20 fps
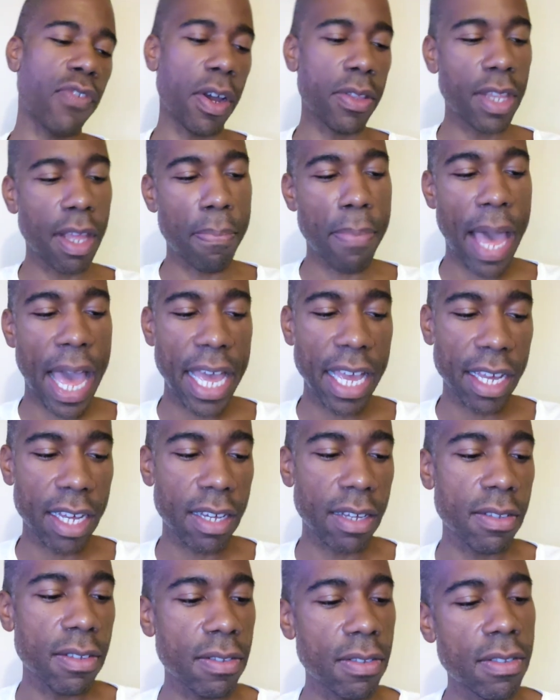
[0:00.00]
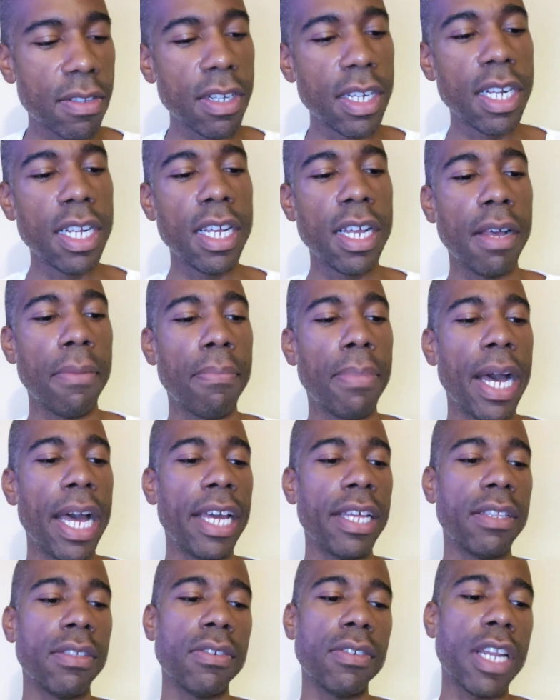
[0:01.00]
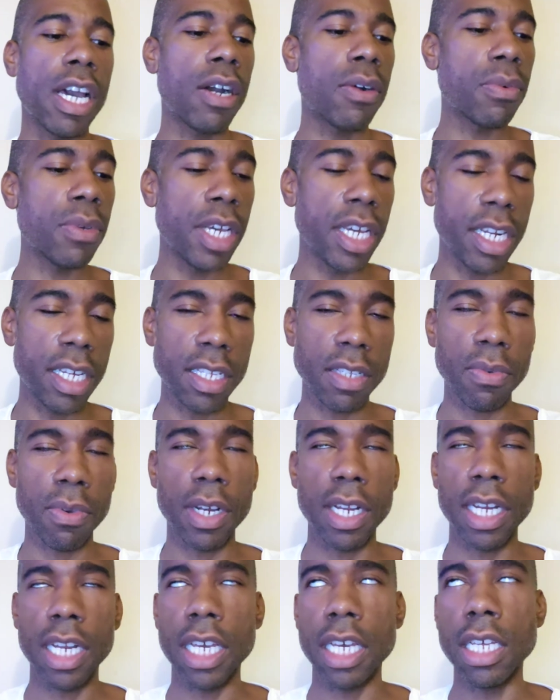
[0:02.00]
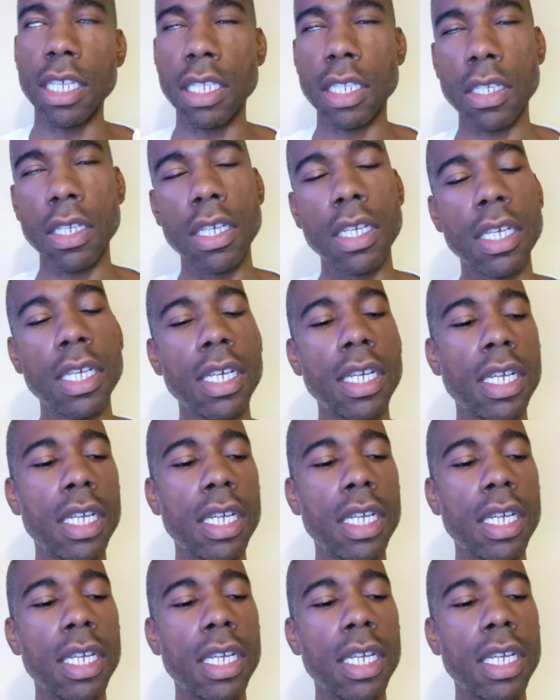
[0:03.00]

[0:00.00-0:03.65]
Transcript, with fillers: from the bank. But, you know, it is what it is.